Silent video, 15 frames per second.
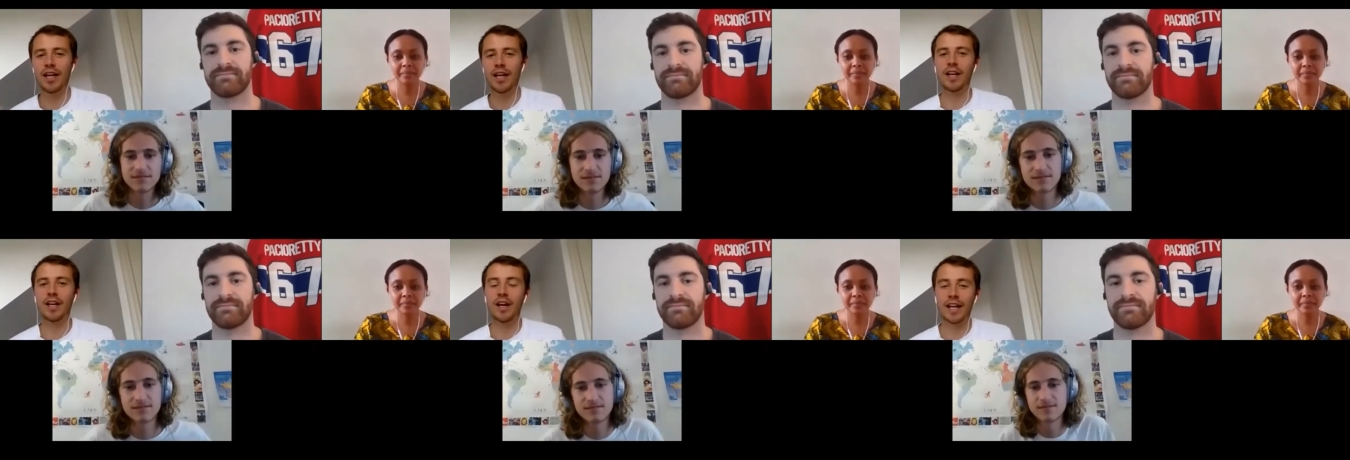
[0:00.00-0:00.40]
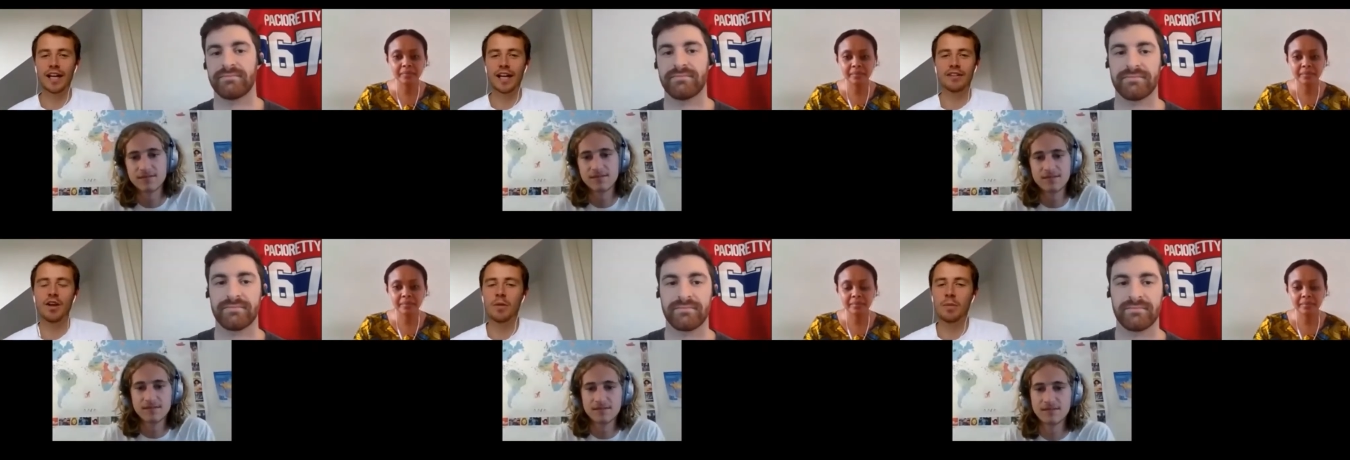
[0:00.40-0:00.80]
Speaker 1: like getting to know a
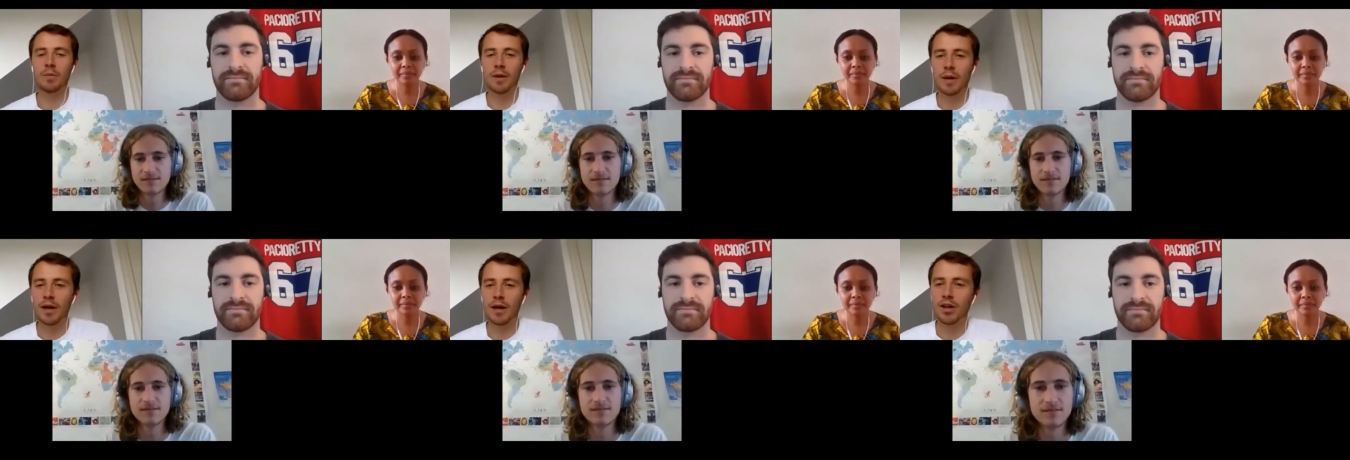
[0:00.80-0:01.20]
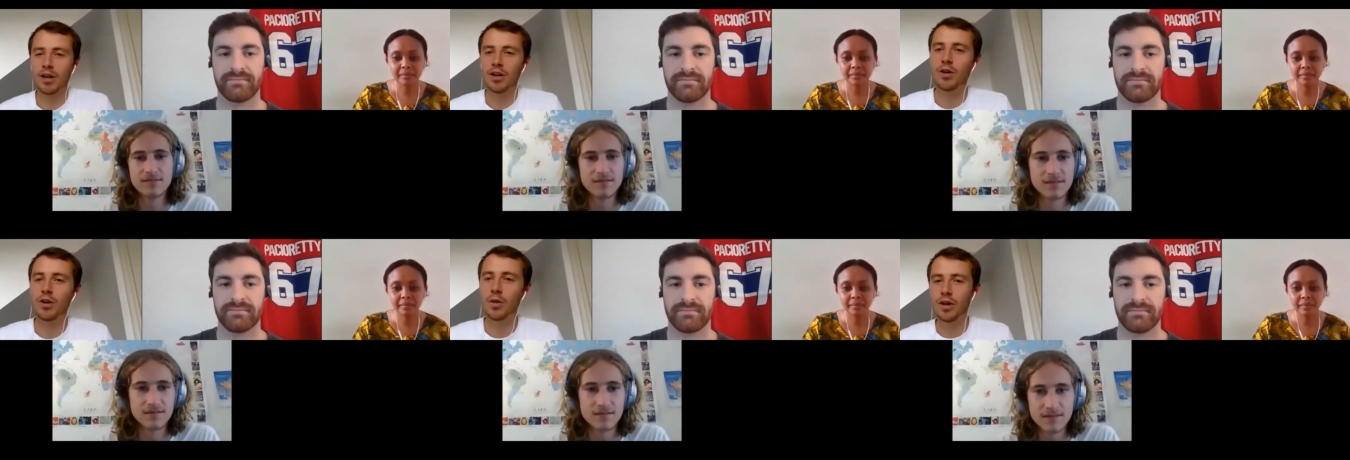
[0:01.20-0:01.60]
bit about you
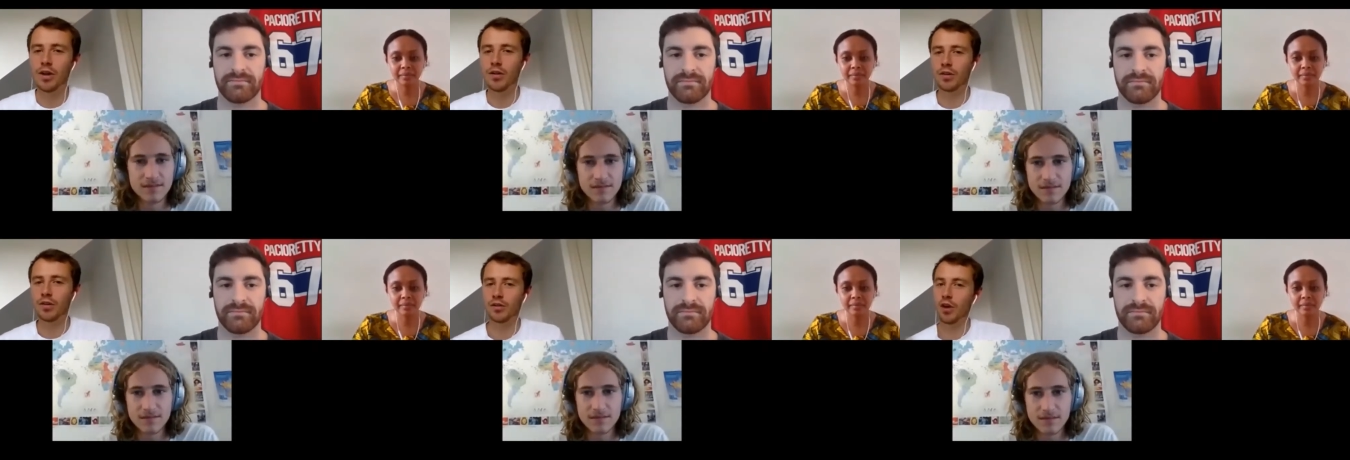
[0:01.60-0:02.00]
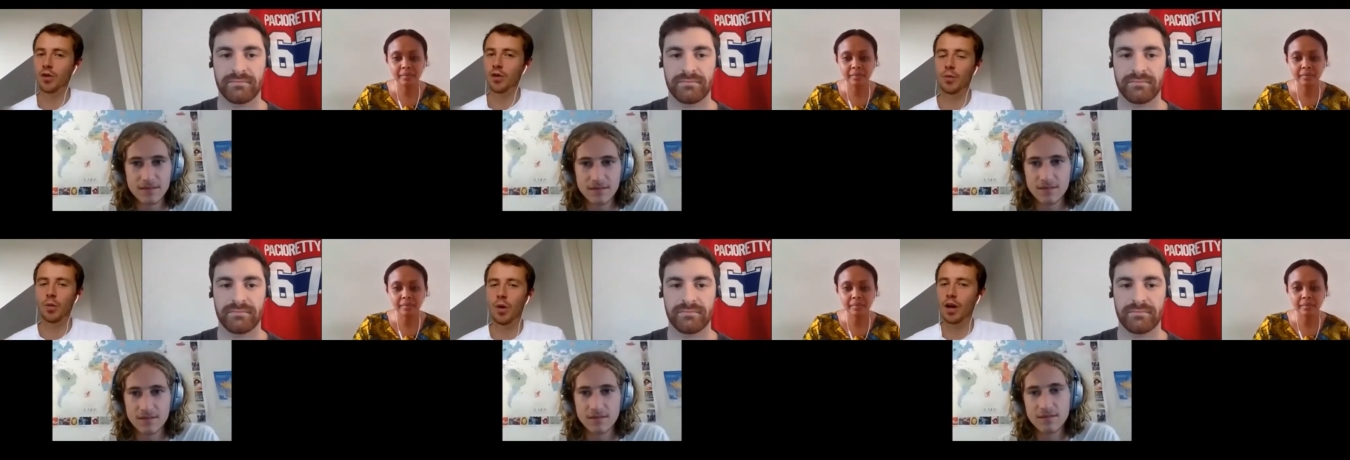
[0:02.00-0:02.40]
and so what
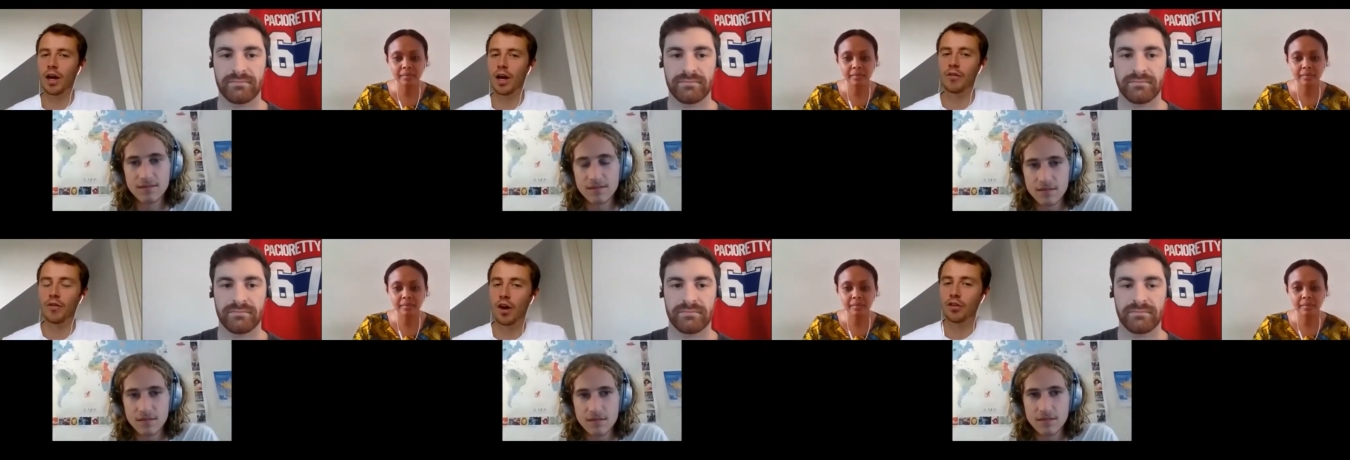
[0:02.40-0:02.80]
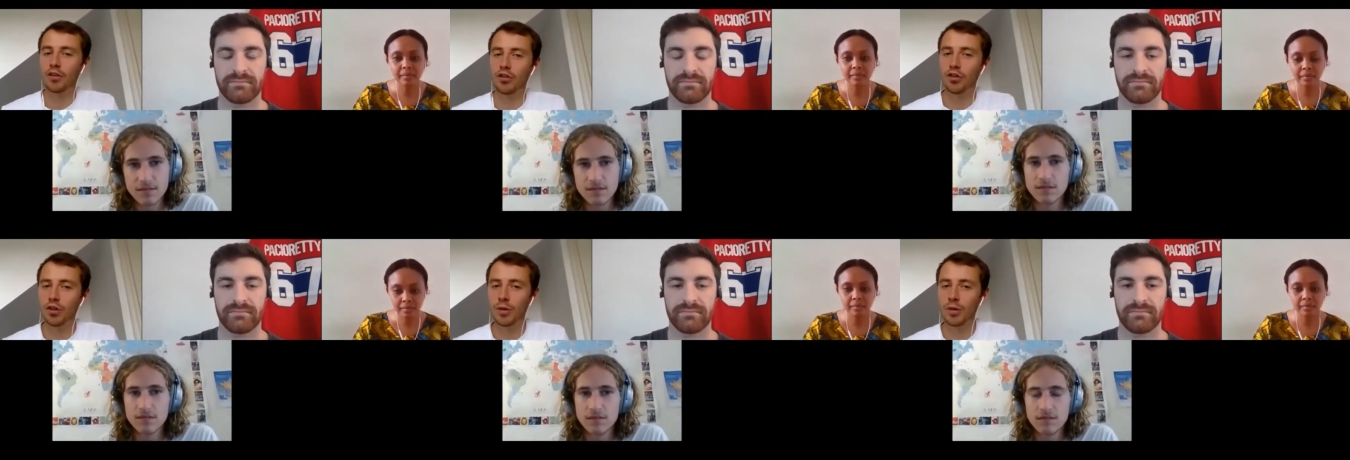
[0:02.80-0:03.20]
like first drew you
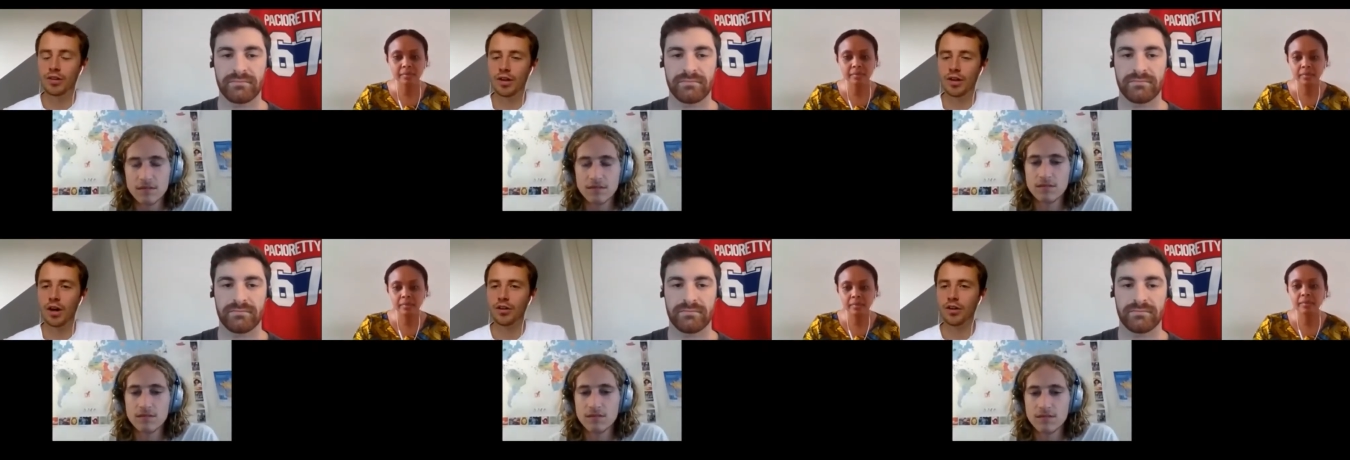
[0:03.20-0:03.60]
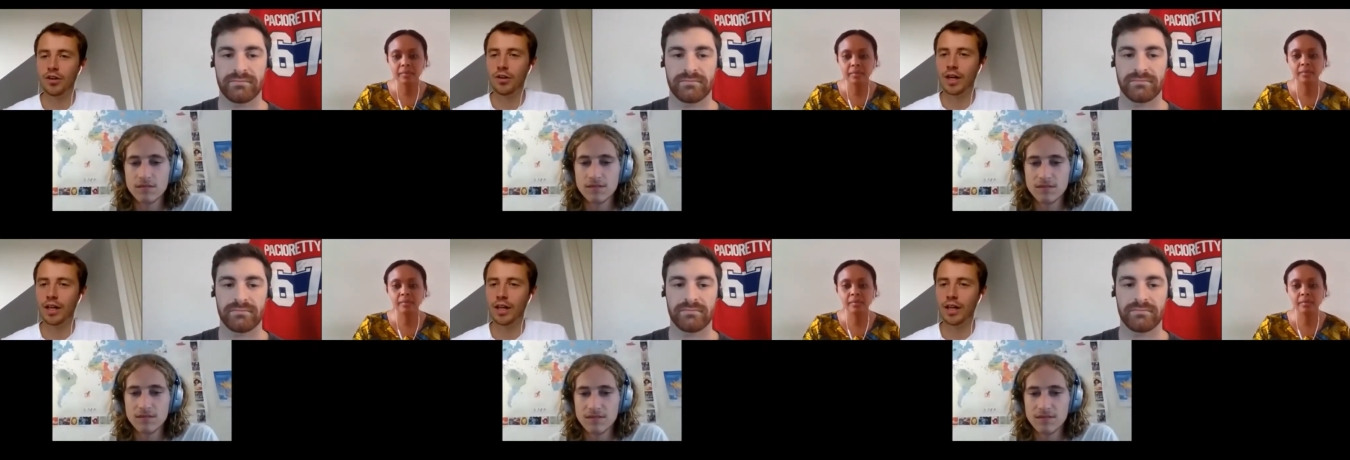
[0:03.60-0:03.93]
into cartooning.